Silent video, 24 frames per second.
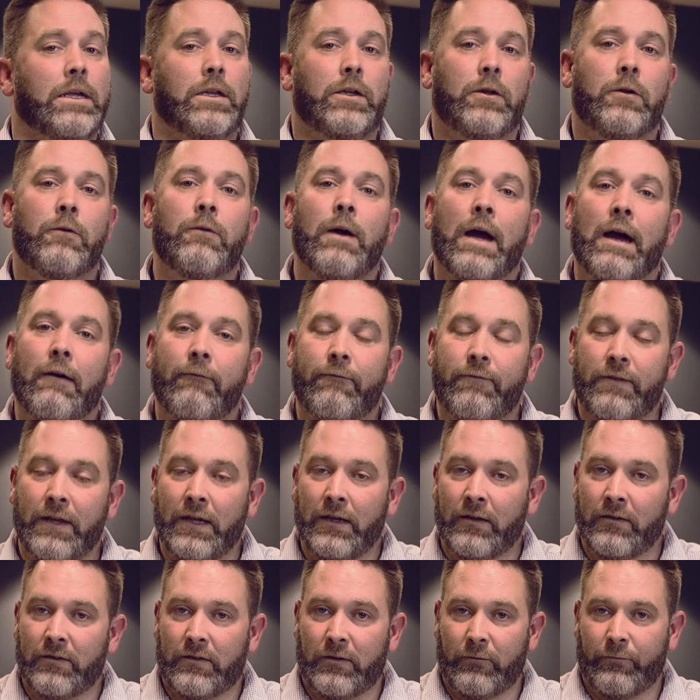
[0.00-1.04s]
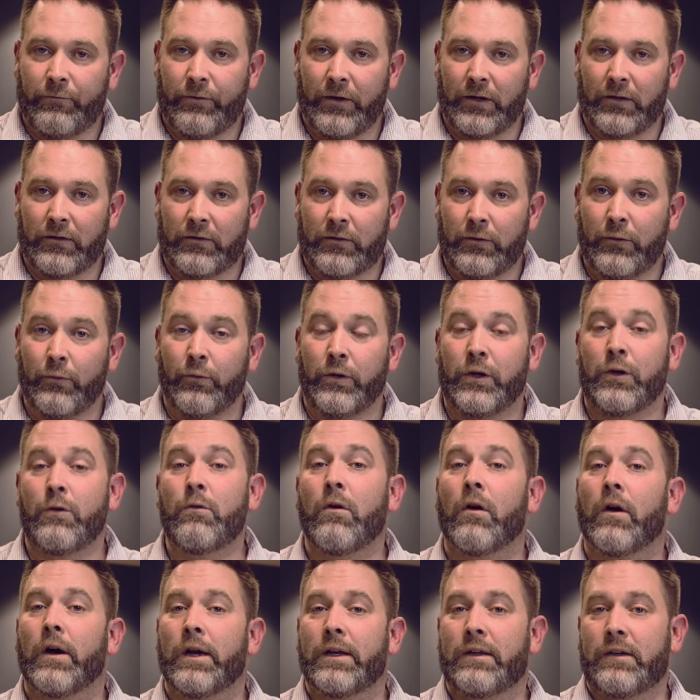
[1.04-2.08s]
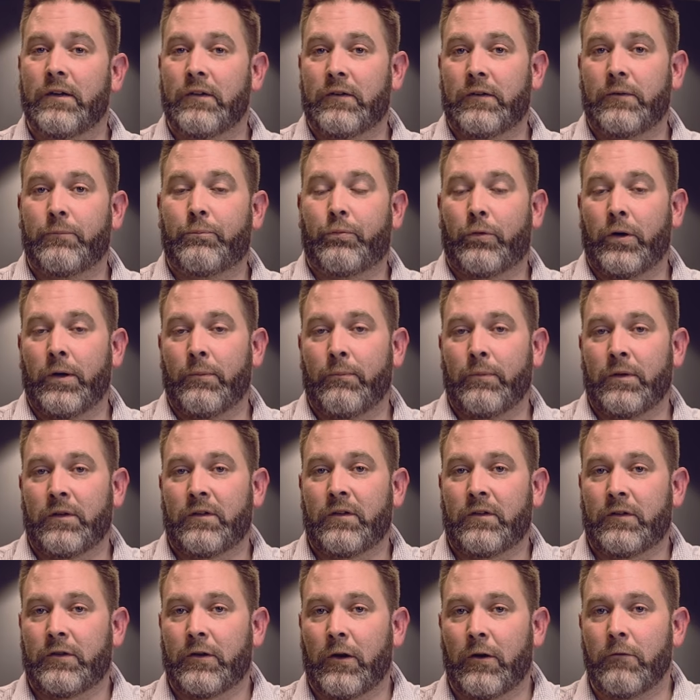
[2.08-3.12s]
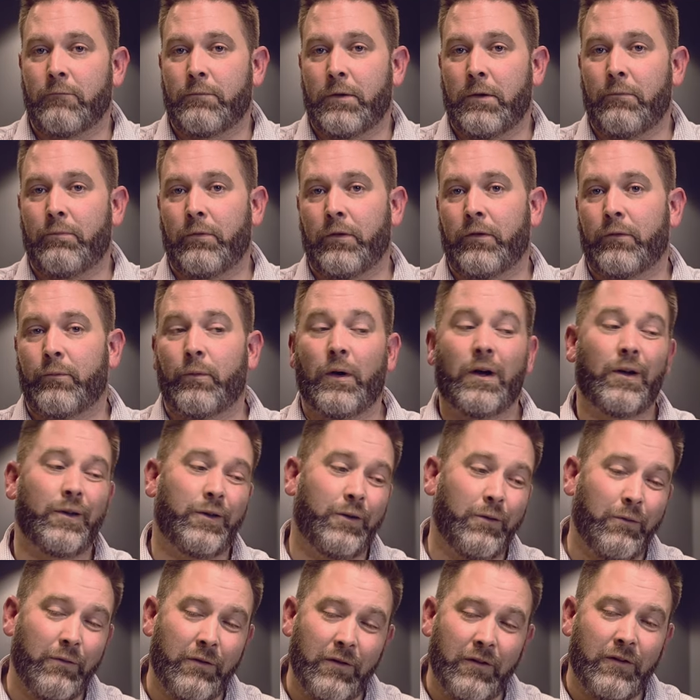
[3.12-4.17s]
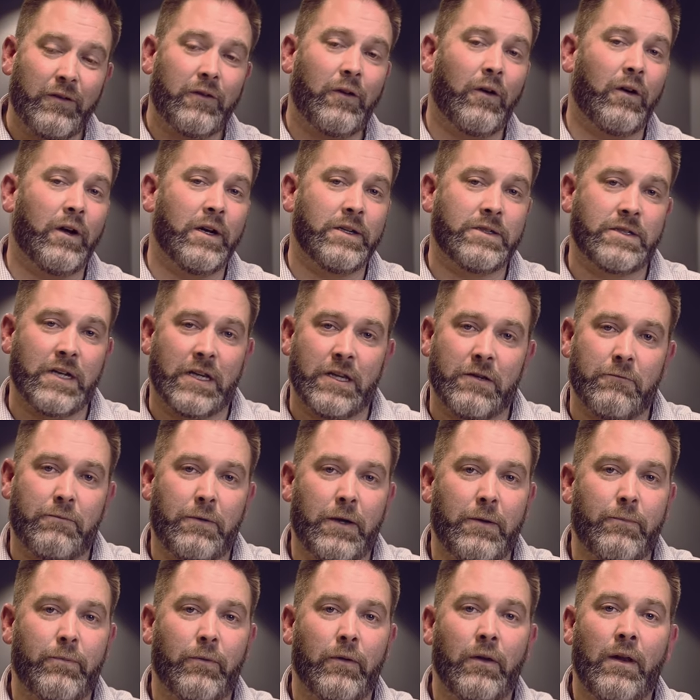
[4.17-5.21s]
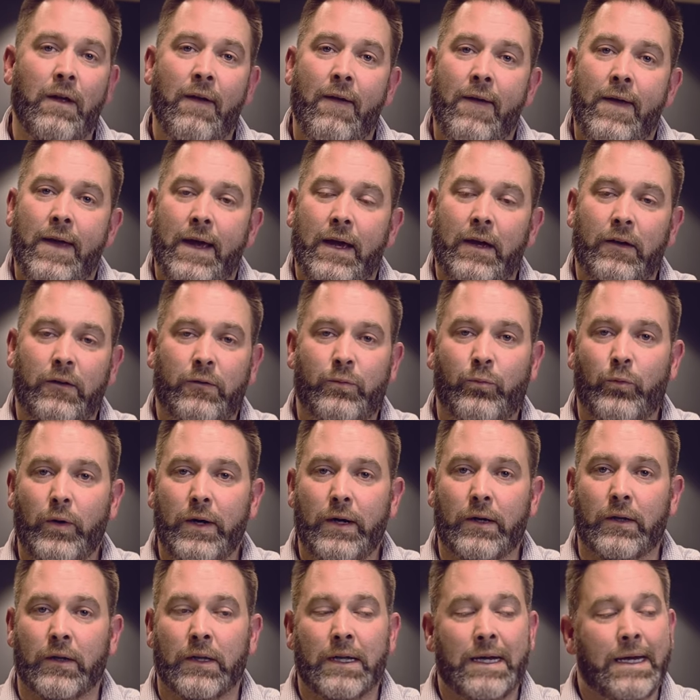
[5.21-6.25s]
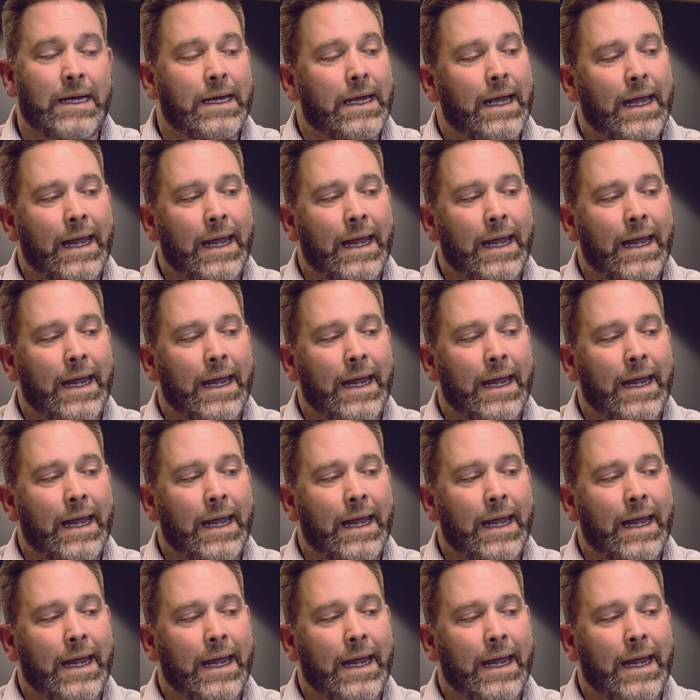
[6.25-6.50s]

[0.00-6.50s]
You have things to fix too. You are a disappointment to certain people as well. You discourage other people as well.